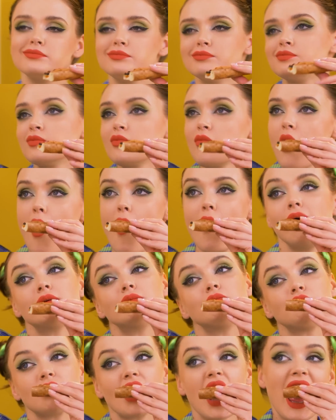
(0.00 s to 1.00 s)
Don't
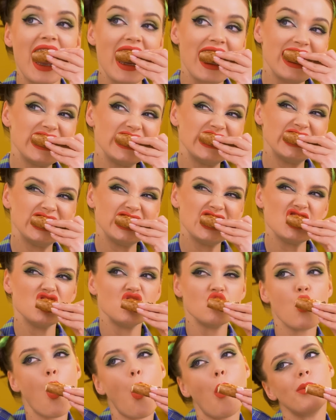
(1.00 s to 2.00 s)
forget to take a cute pic!